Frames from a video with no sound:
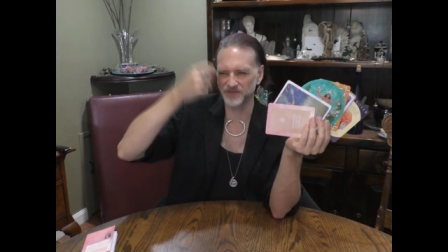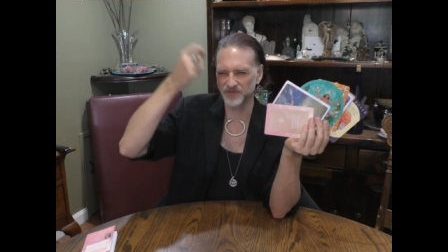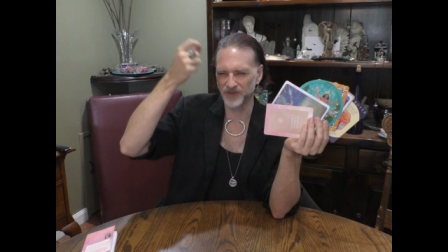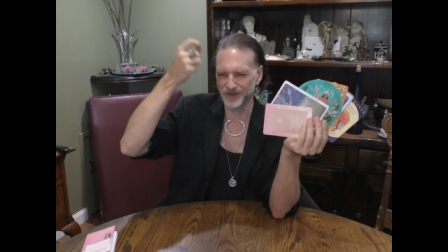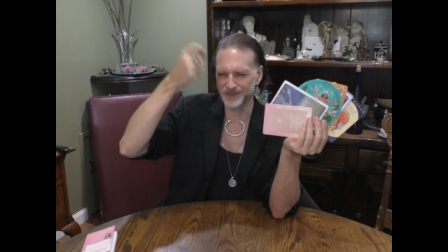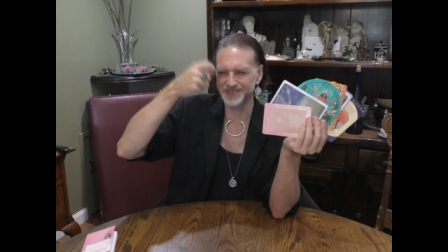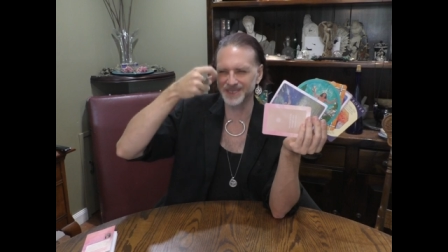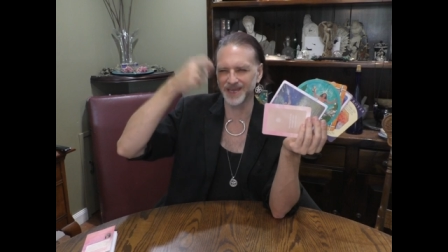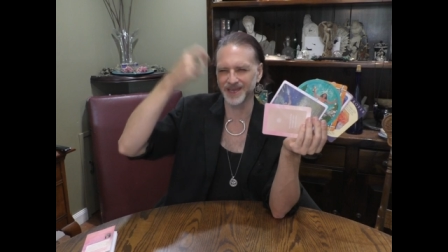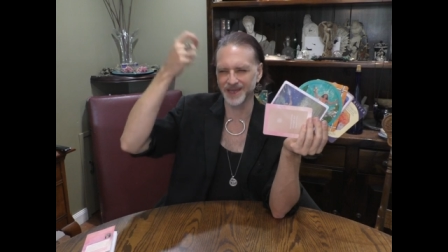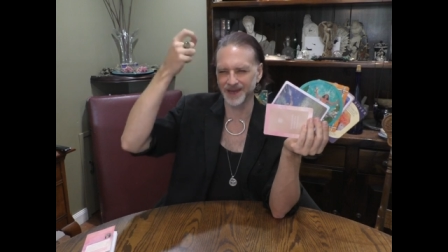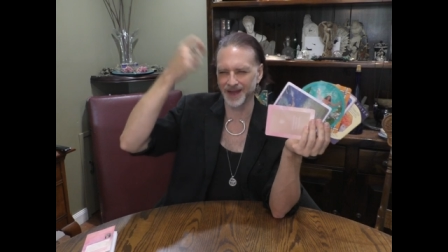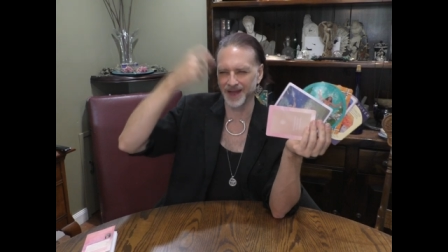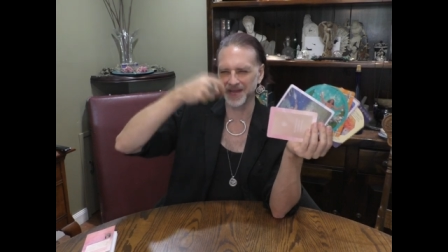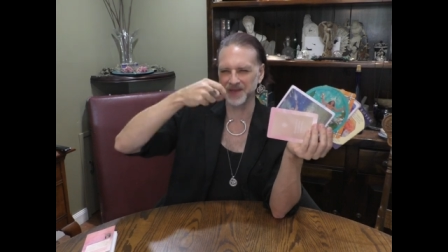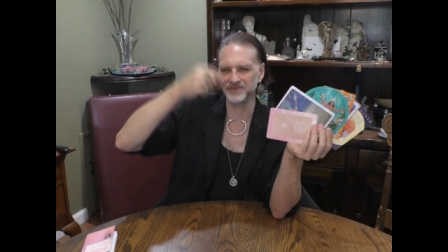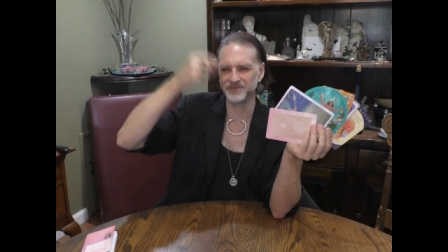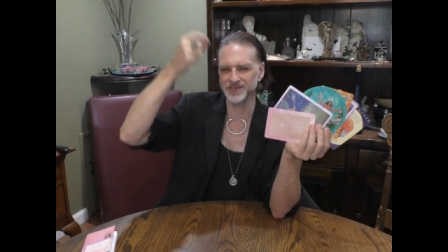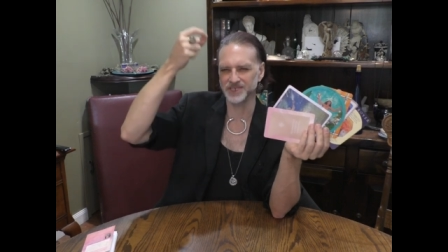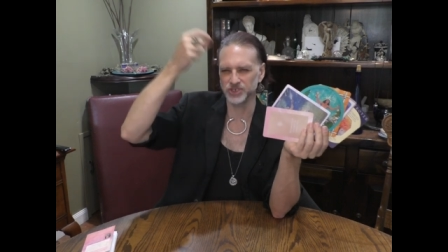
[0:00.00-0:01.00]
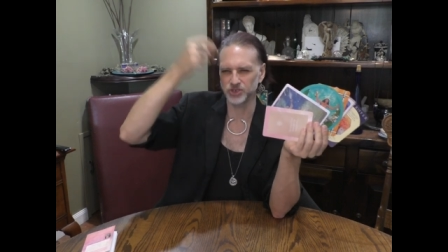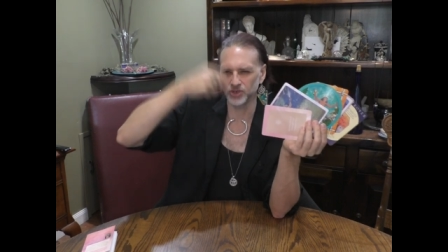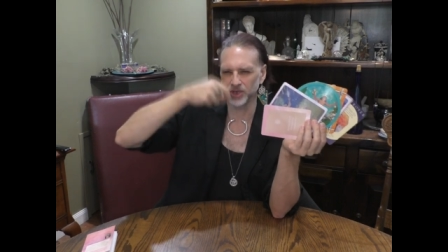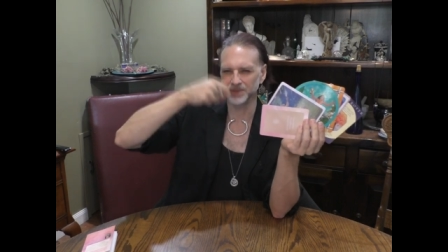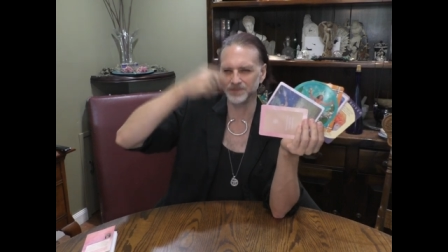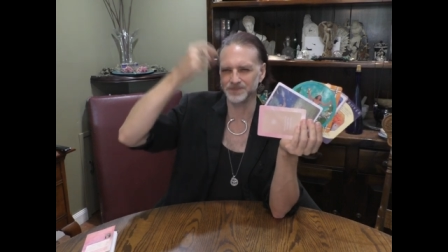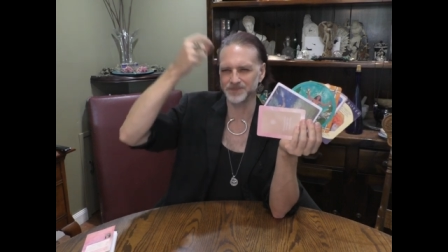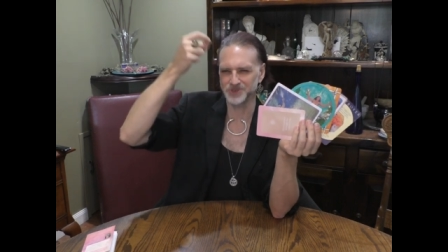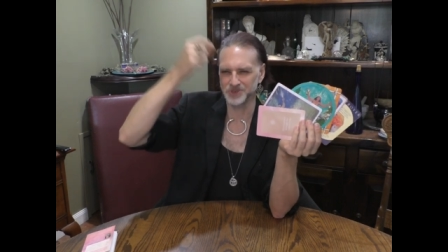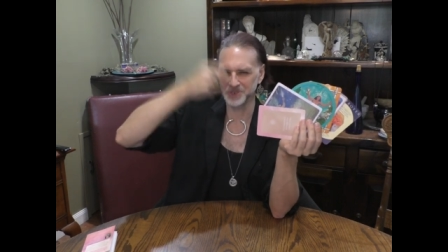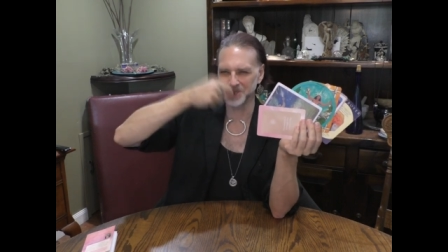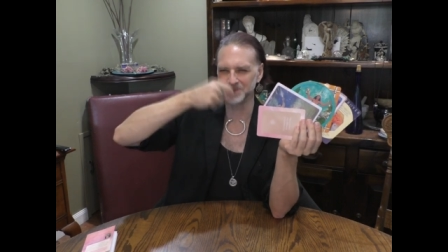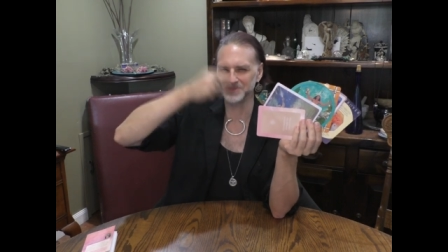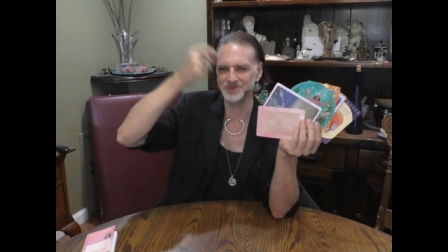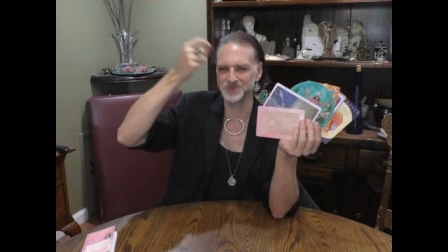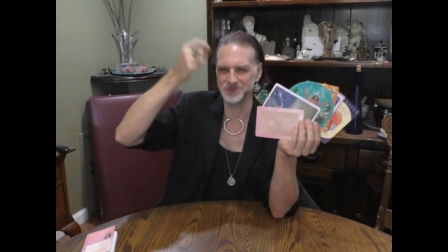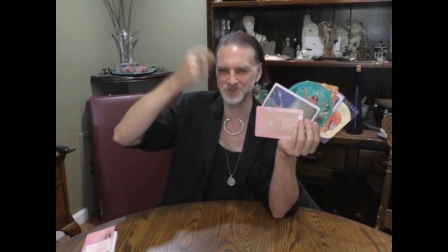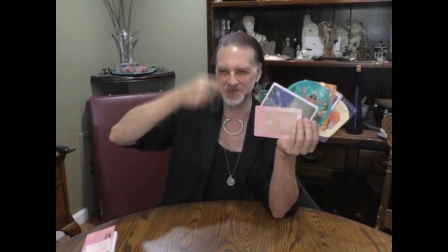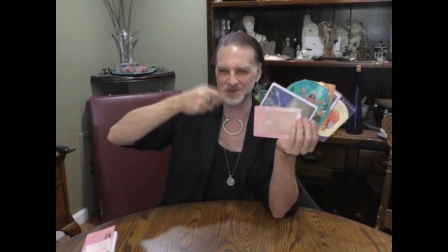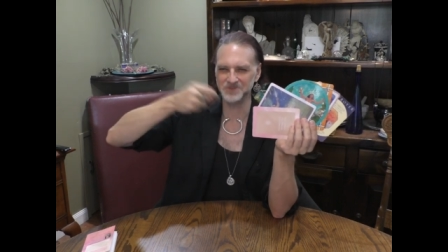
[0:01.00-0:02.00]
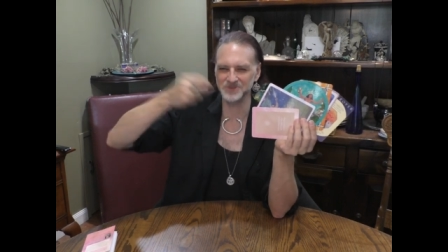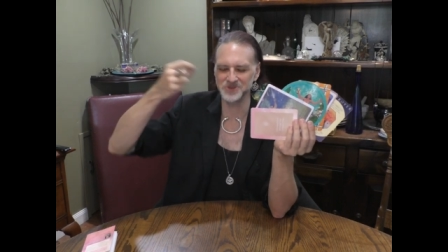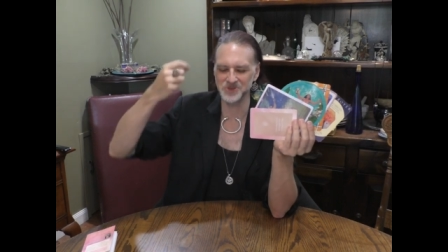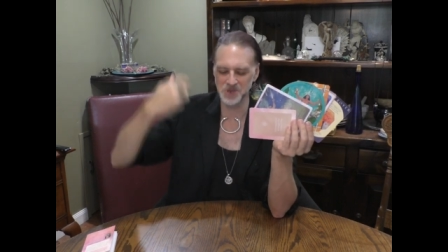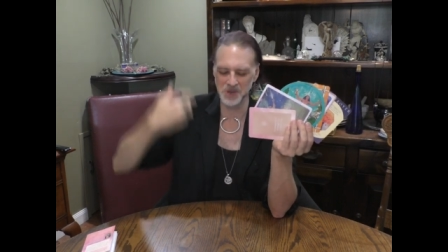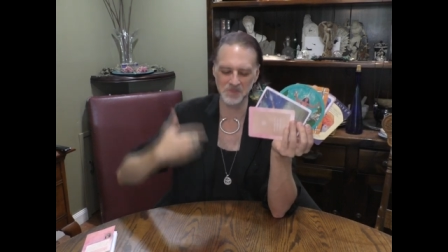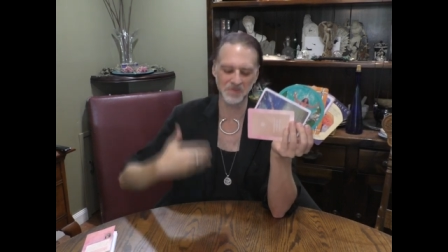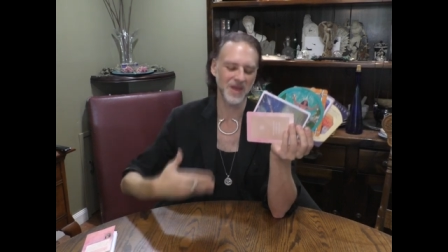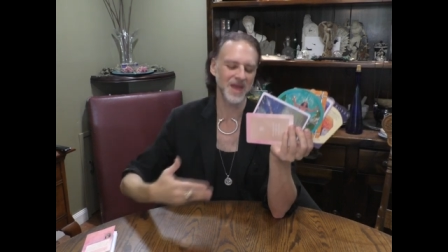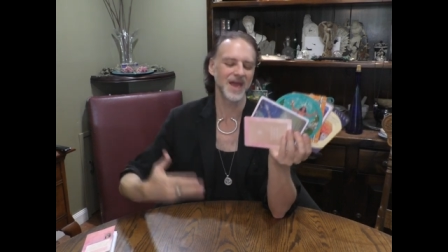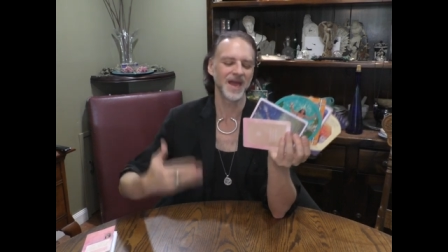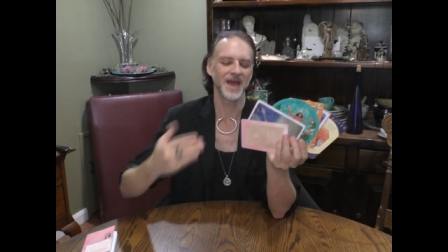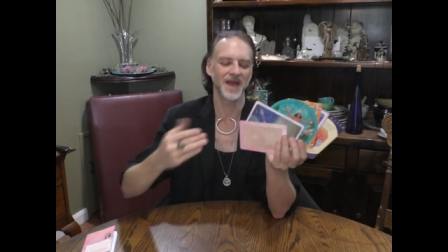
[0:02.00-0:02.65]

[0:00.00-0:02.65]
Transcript: first like an IV drip, drip, drip, drip.